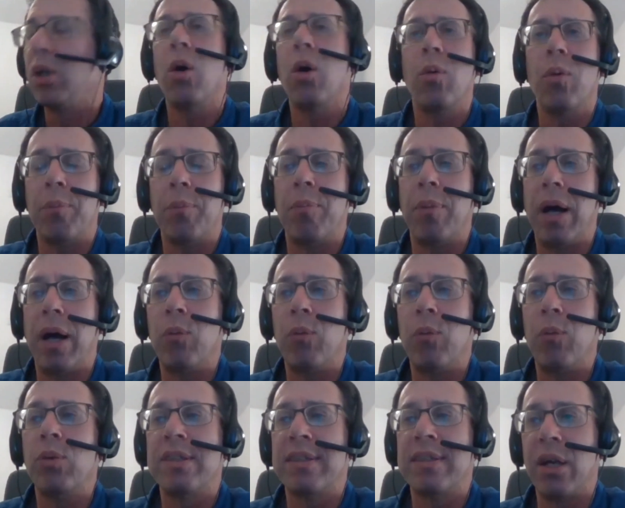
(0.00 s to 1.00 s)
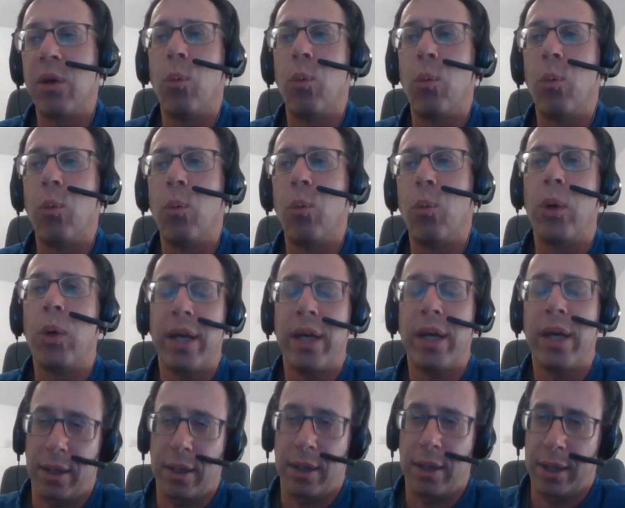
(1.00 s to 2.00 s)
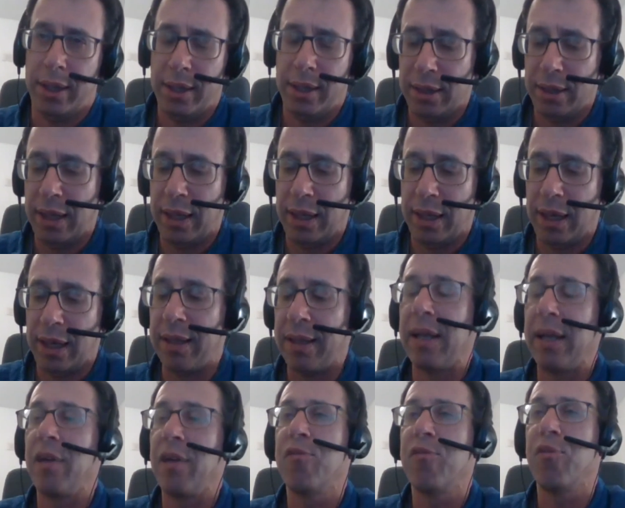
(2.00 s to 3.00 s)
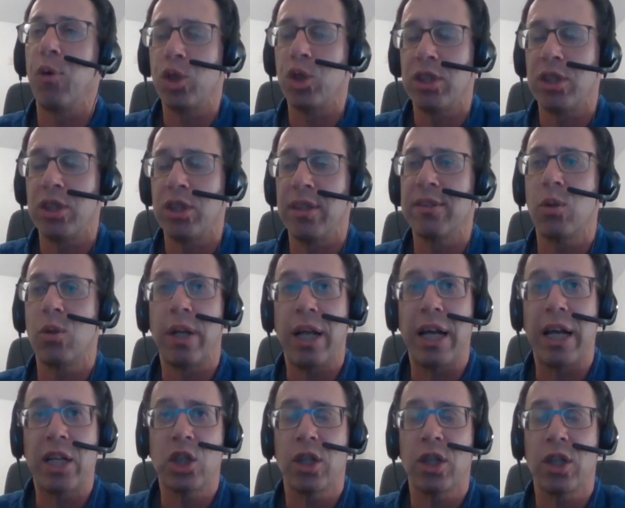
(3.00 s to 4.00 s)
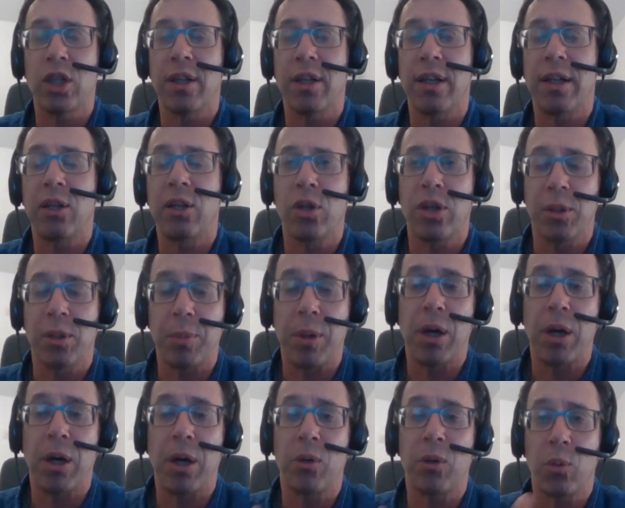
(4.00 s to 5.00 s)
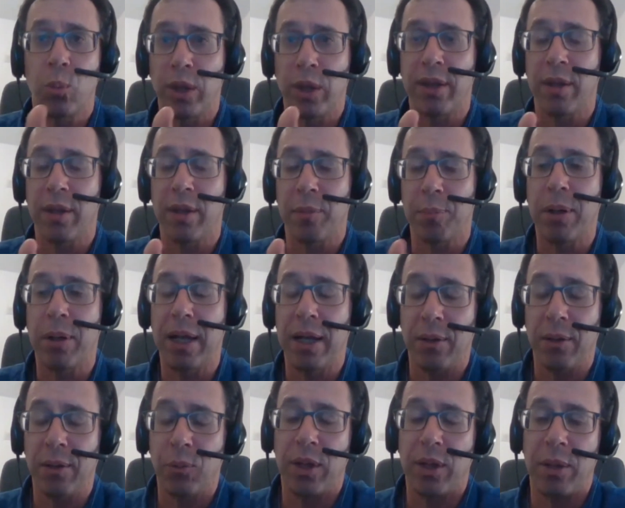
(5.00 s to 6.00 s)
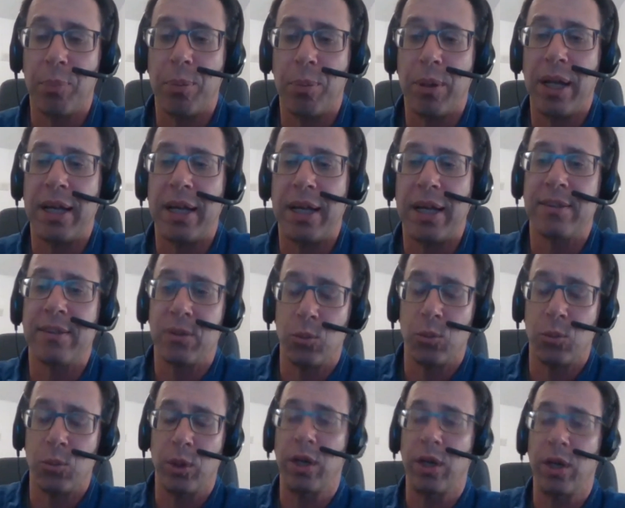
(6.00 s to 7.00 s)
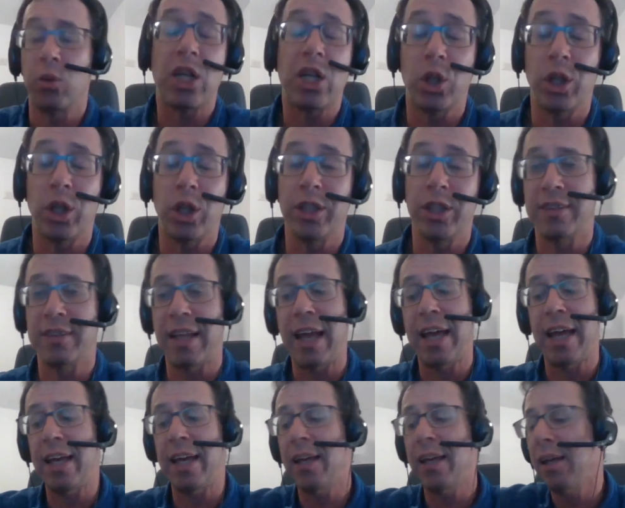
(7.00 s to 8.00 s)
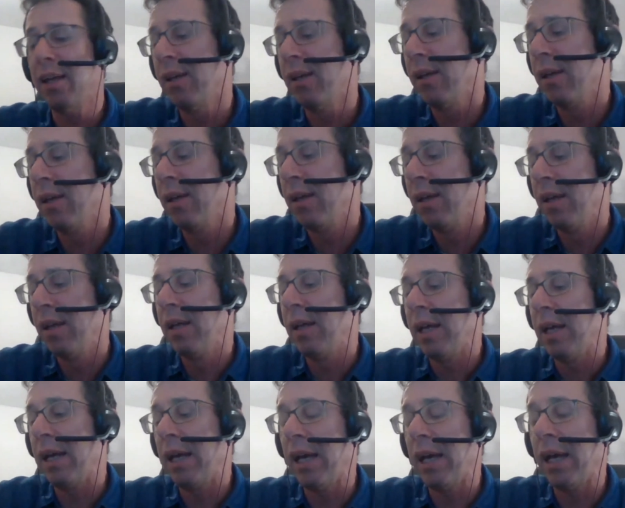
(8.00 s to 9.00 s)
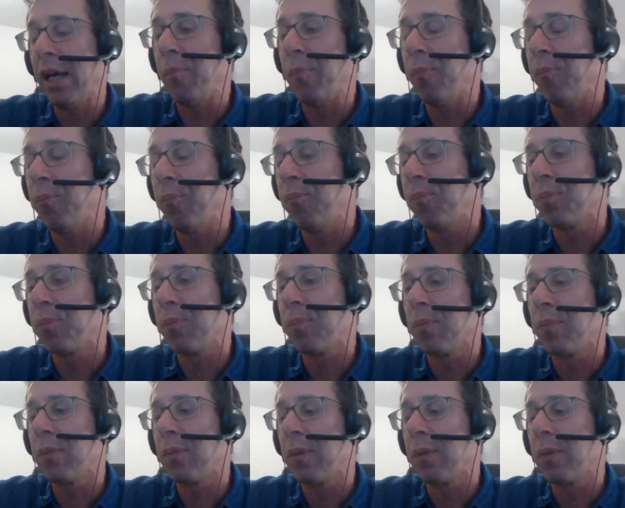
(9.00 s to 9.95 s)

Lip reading: go, I would say weekly. And then I forged this connection that I talked about with a place where I could actually stay. And